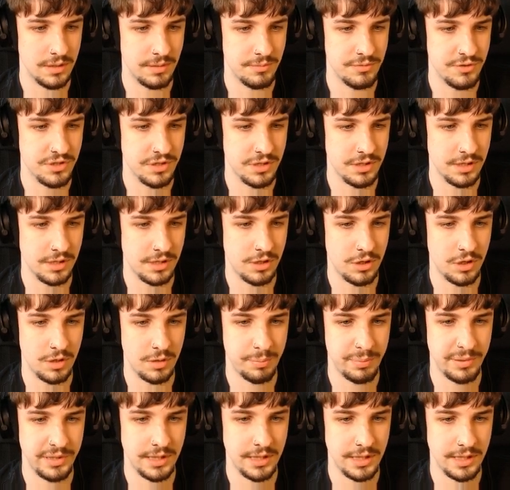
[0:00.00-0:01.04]
I'm just going to
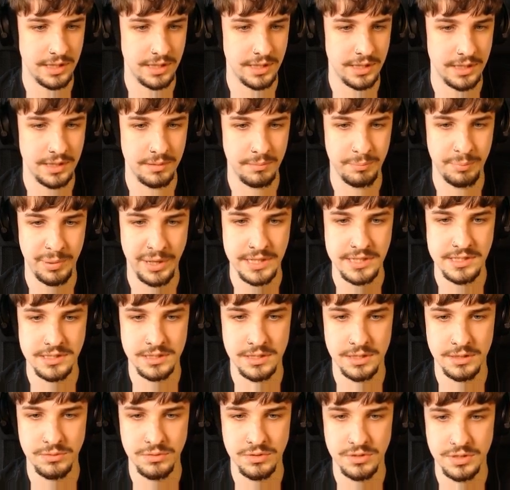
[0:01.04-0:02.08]
copy the bass
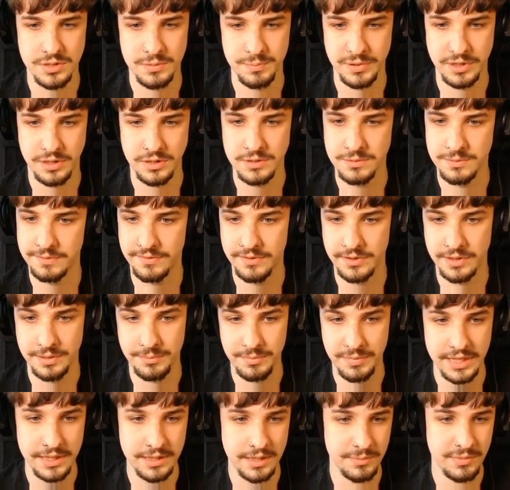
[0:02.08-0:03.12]
notes because we've already
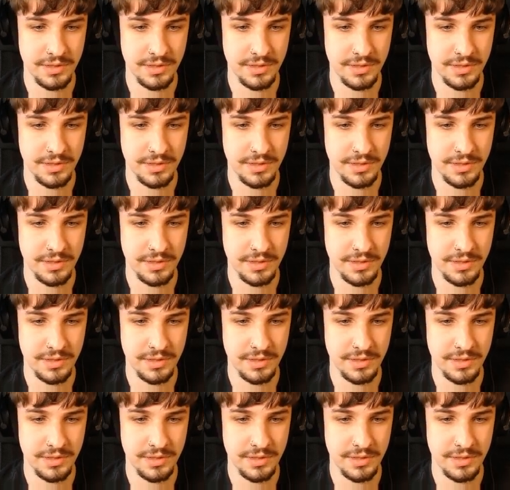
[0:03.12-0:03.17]
made them at the